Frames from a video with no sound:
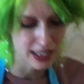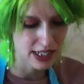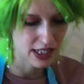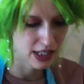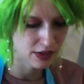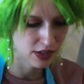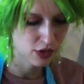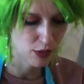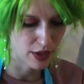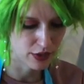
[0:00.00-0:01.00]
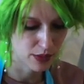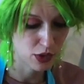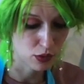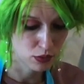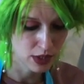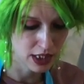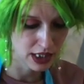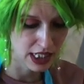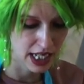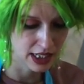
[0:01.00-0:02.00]
details, those round tips are really
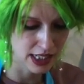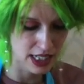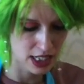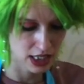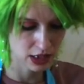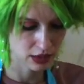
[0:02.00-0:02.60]
handy.